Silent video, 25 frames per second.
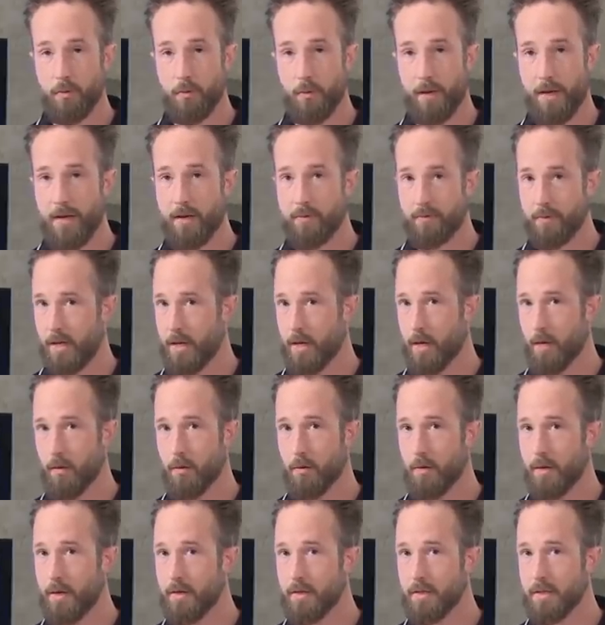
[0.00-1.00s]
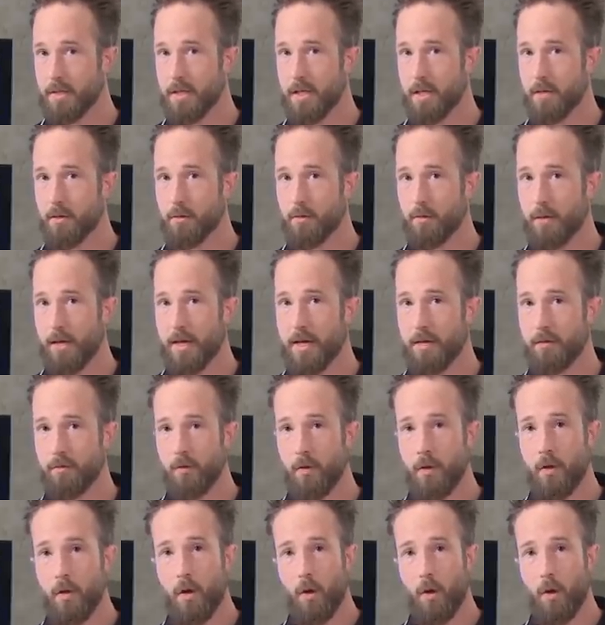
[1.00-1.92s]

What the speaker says: you'll have an error indicator light.